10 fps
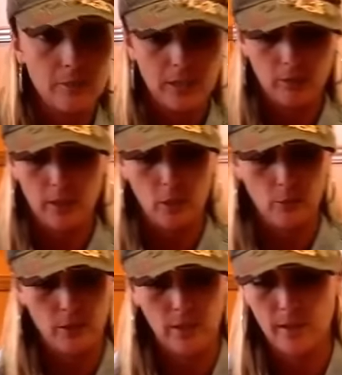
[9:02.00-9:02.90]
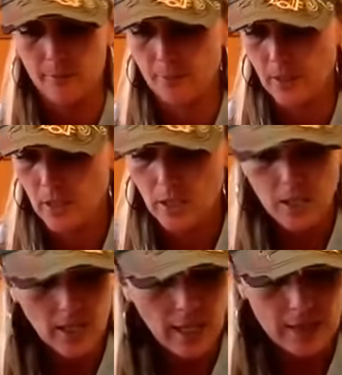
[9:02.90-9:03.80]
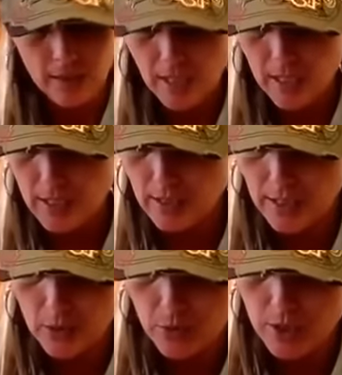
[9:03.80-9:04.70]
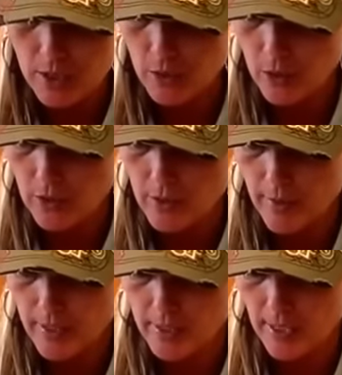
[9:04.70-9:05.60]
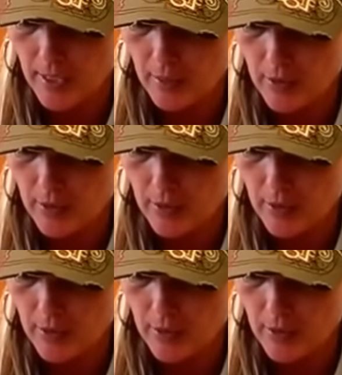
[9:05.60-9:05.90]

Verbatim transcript: a minute when I go put it up. And then these are just too cute to pass up.